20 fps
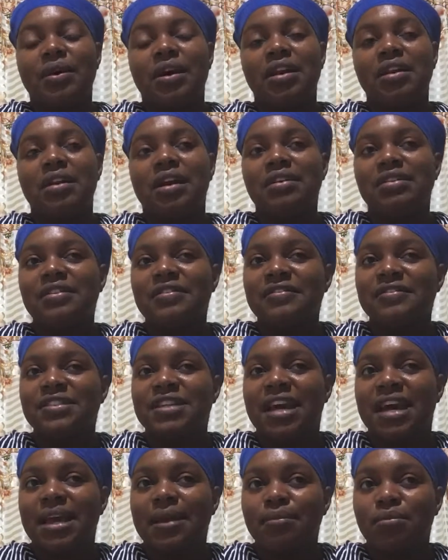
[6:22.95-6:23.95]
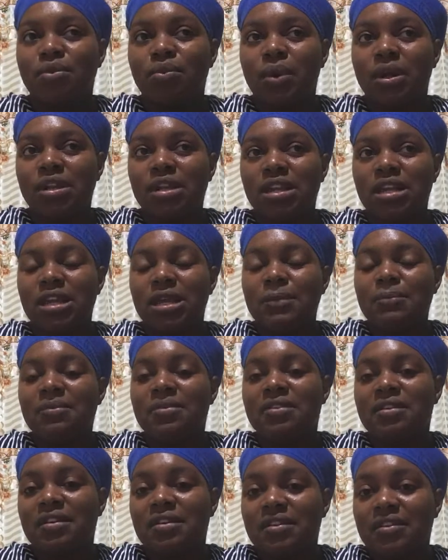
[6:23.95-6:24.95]
a lot of times, what
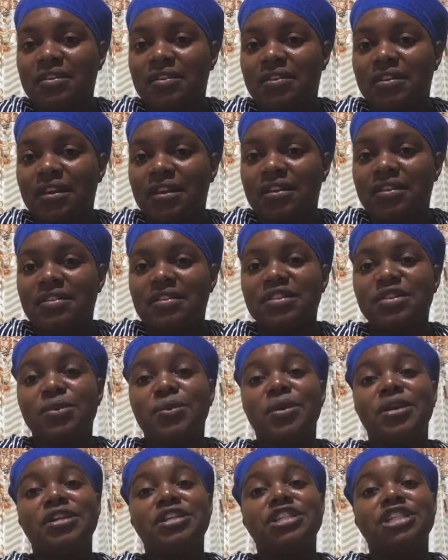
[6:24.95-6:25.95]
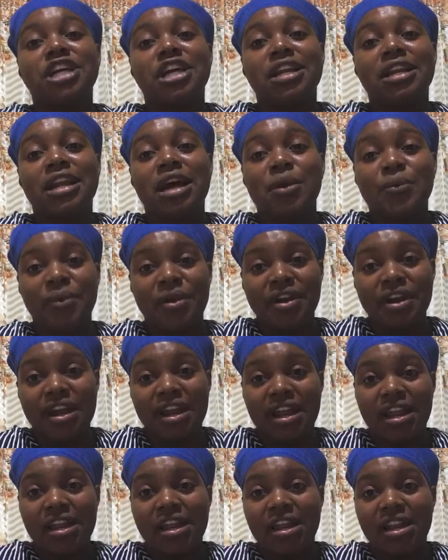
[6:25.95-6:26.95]
keeps us in the situation that we're
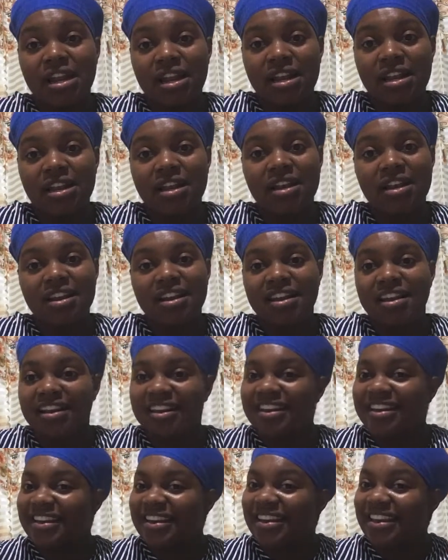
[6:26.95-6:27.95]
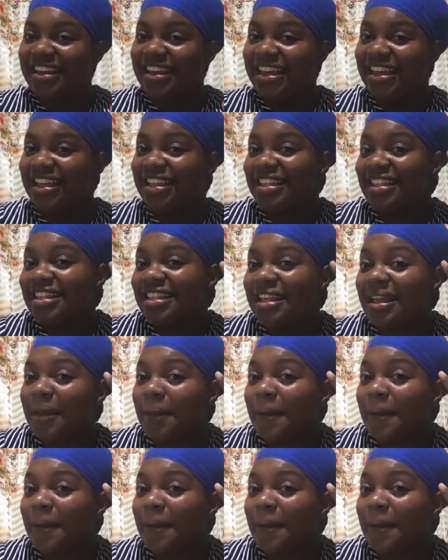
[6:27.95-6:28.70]
in is